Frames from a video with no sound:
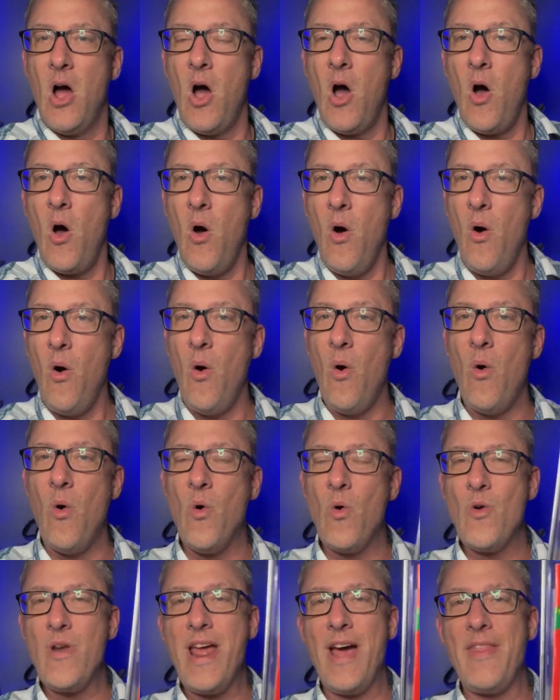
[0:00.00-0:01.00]

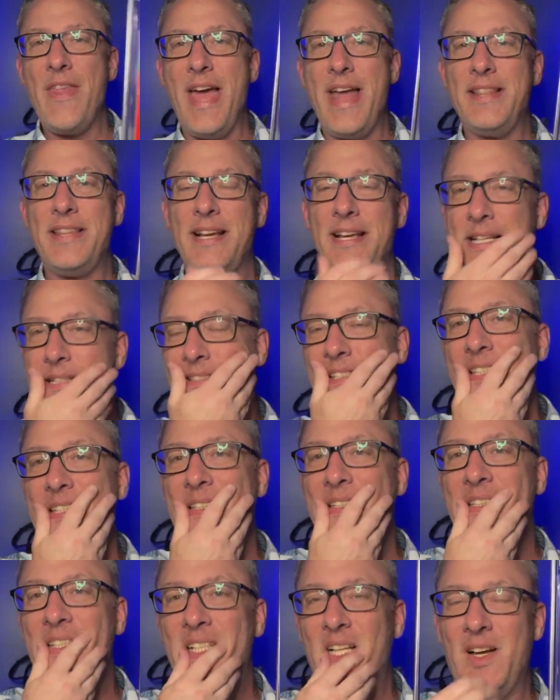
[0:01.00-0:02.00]
Oh, now that
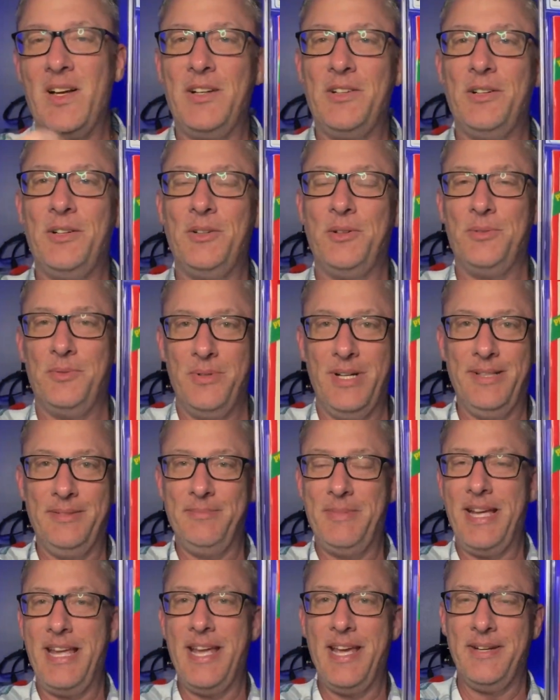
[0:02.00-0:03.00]
doesn't... Oh,
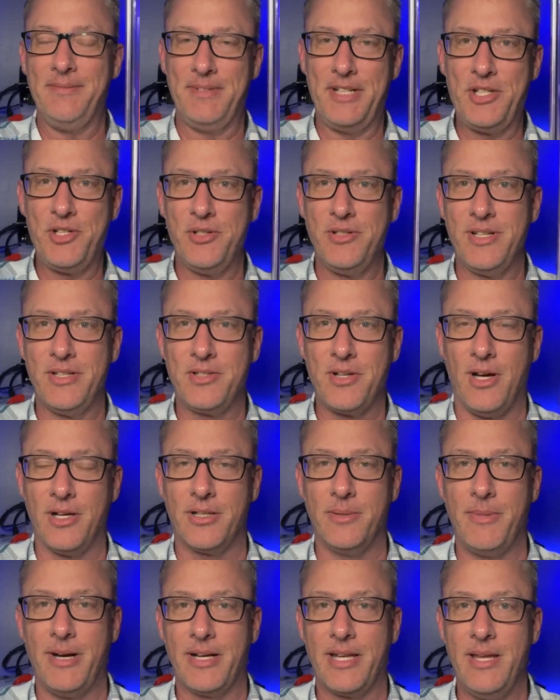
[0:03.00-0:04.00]
man, I shouldn't have
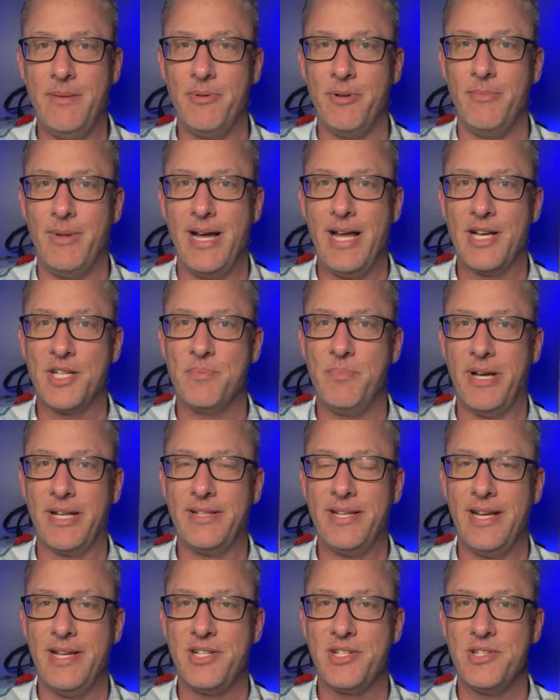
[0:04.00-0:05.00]
talked about keeping my
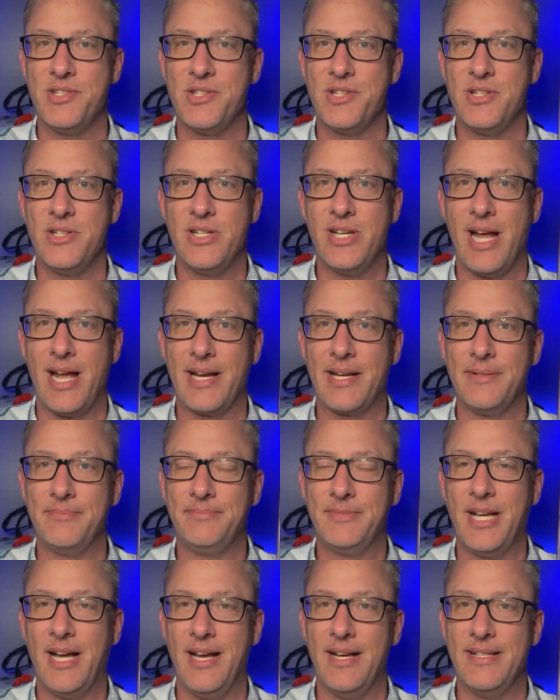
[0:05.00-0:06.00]
expectations in check,
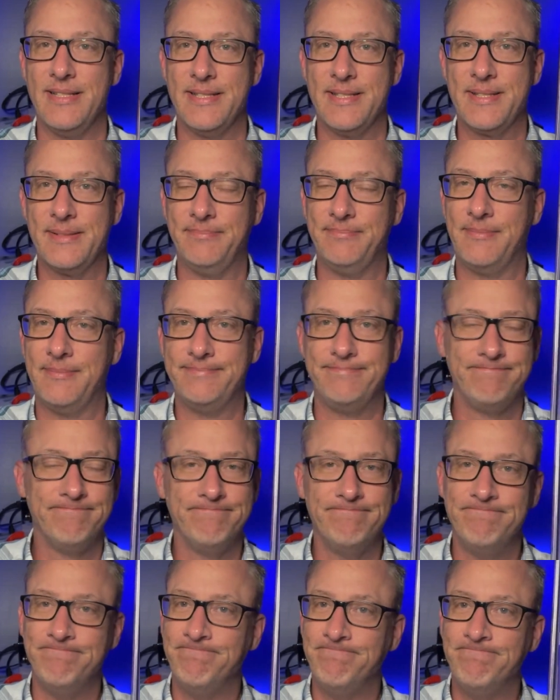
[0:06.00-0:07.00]
because
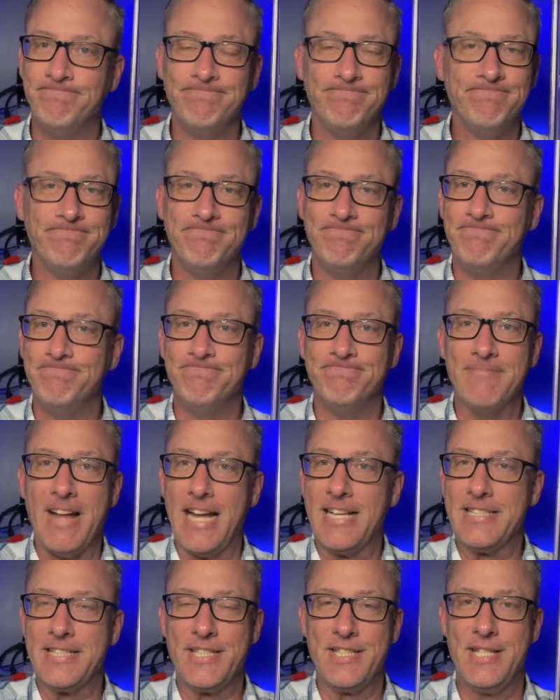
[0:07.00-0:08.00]

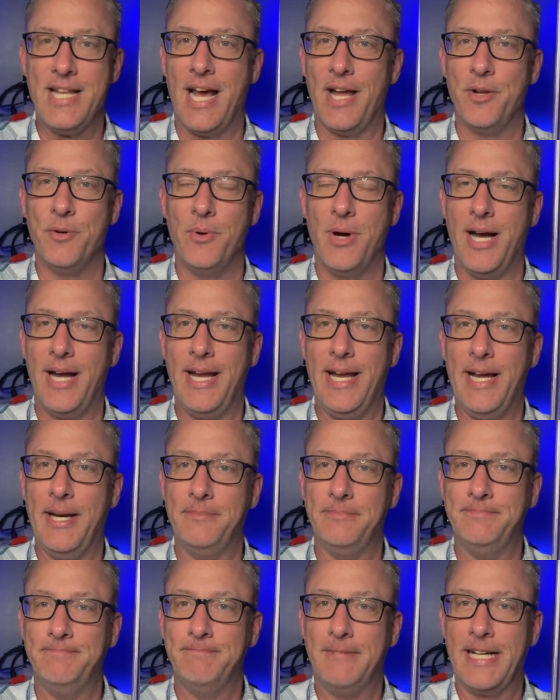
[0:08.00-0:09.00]
that's just not who I
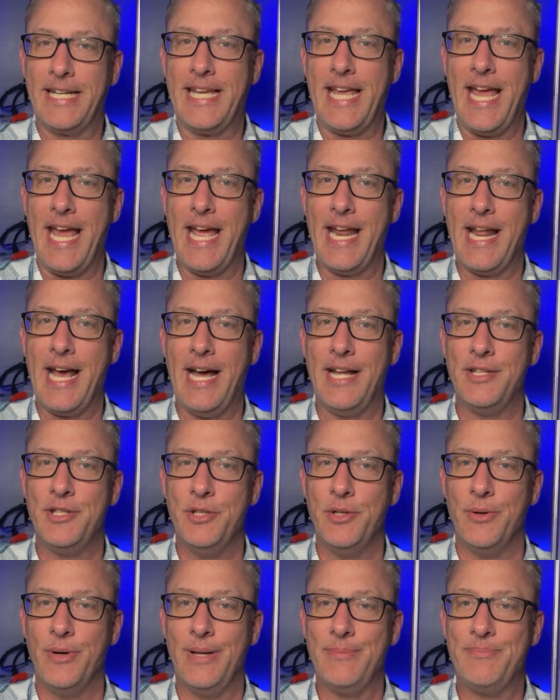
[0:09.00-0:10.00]
am. I cannot
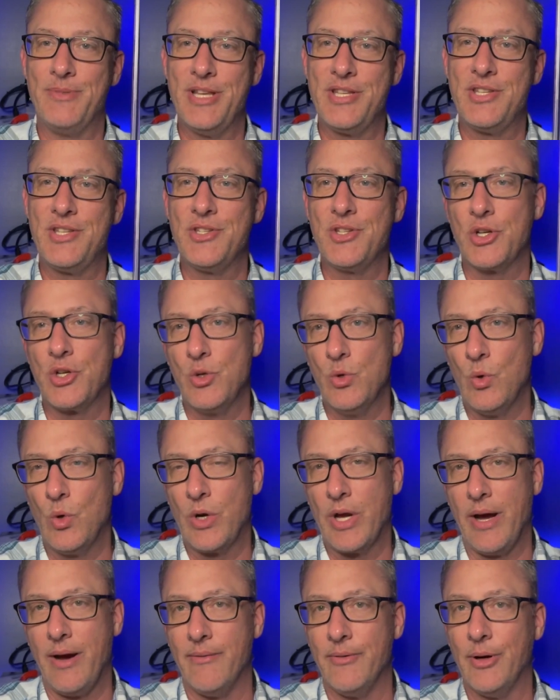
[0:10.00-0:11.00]
do it. This is a
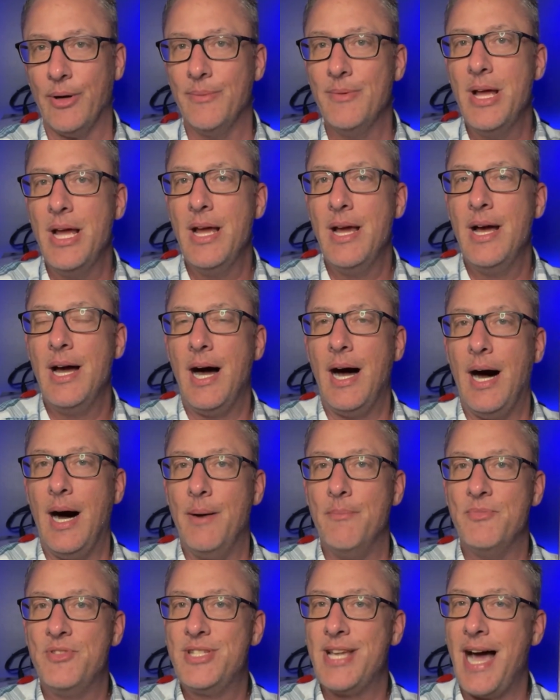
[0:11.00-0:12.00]
cool cover.
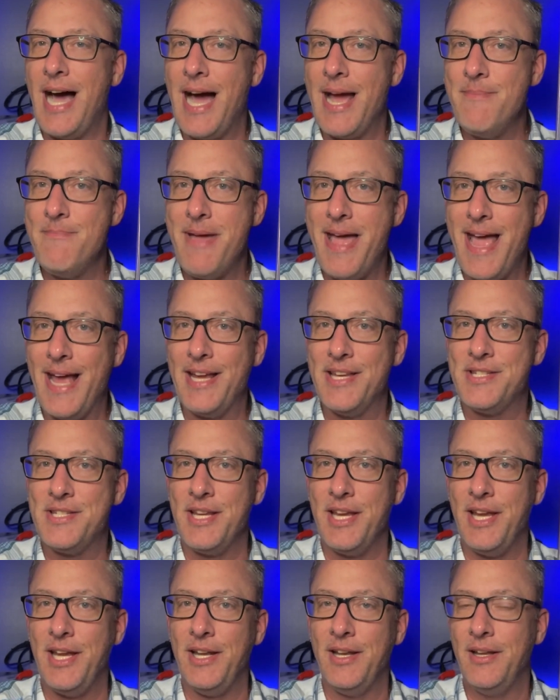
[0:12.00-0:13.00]
Time
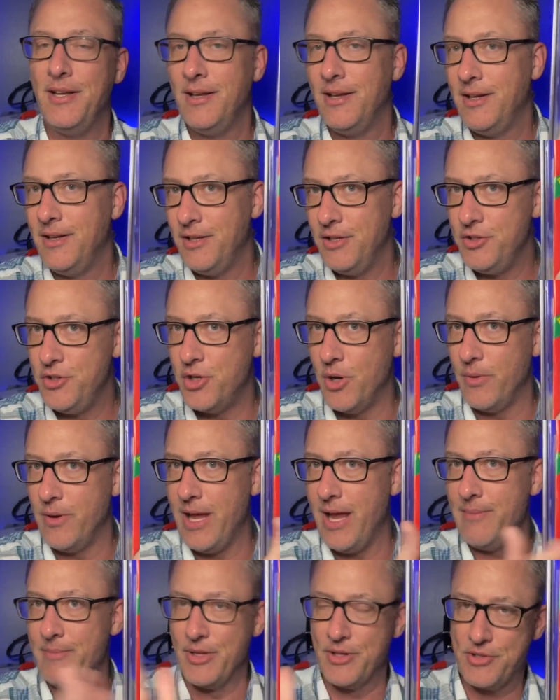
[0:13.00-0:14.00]
Magazine, Joe
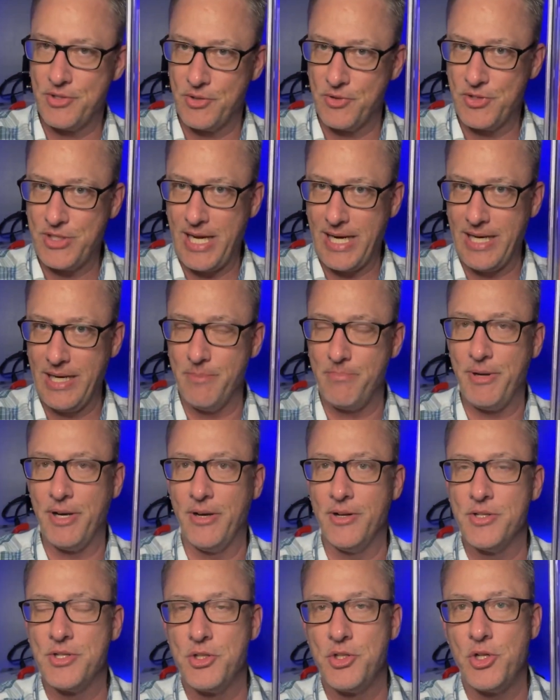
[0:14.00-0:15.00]
Namath. So the second
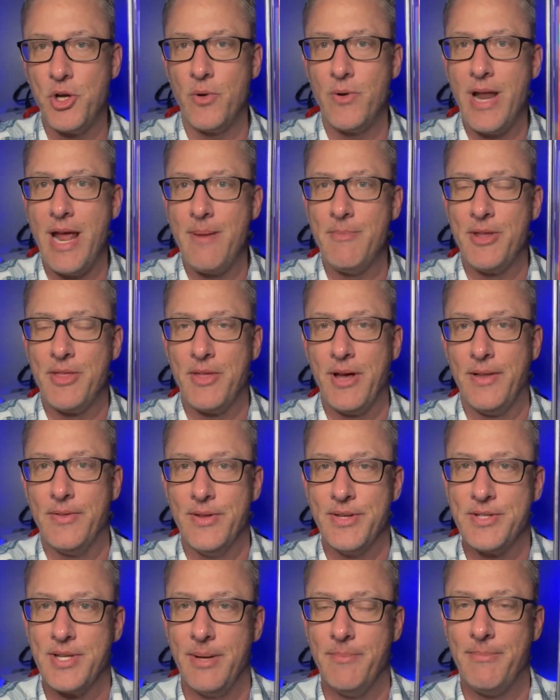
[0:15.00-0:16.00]
appearance of Joe Namath
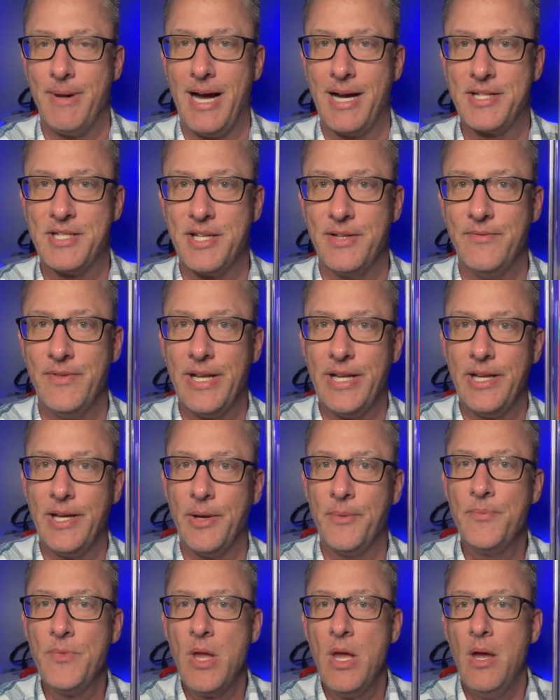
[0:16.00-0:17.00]
on this unboxing
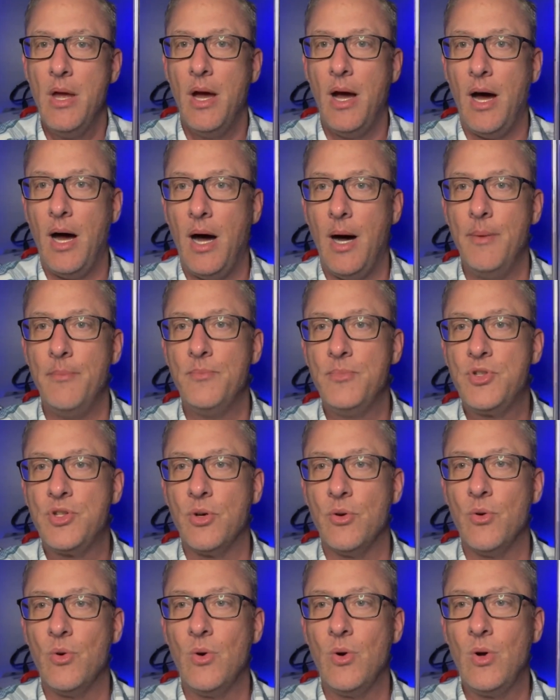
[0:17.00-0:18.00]
video.
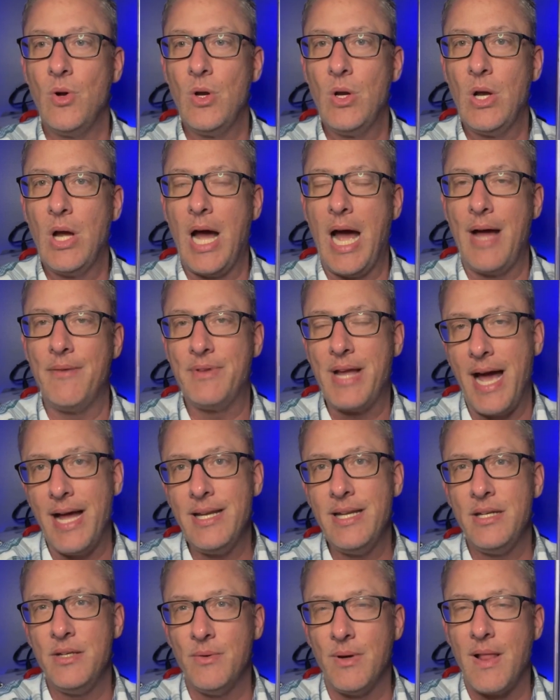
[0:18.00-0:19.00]
So I've
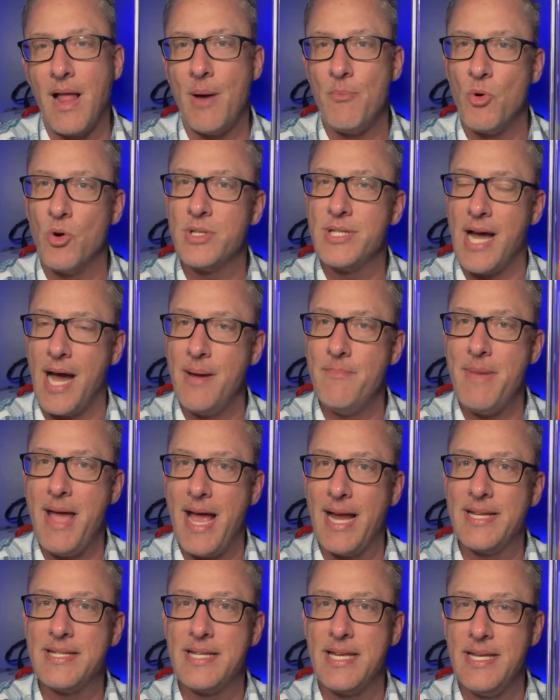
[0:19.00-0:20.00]
gotten into a lot more Time
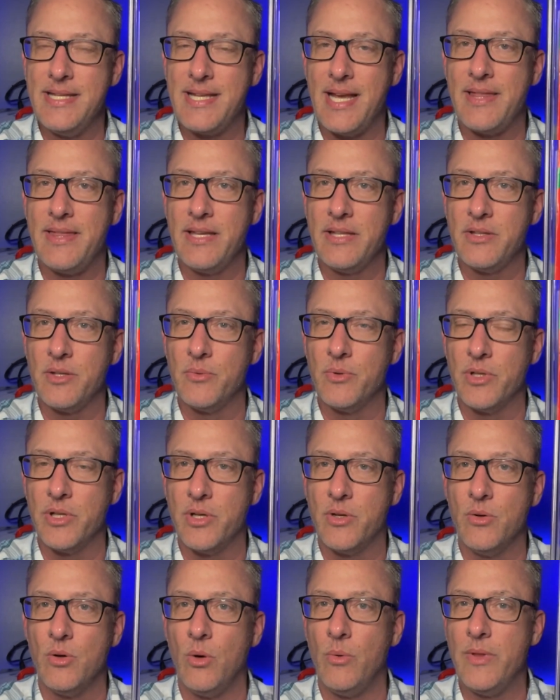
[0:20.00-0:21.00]
Magazines. I think they're
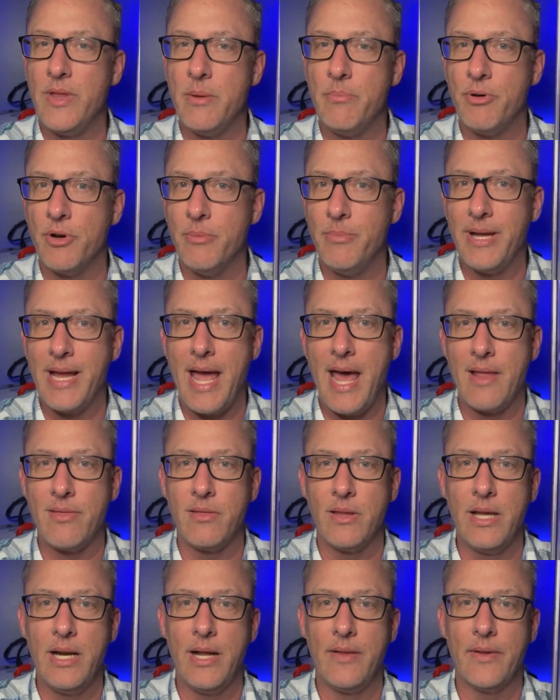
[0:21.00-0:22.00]
really cool when they put a big
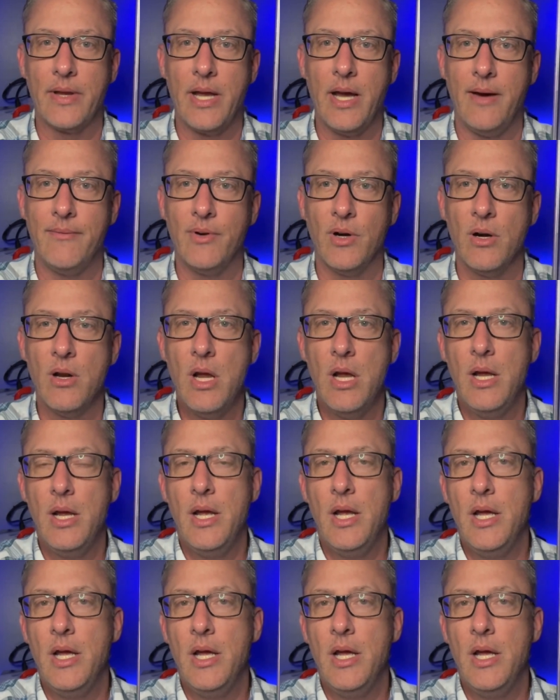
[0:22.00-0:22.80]
athlete on the cover.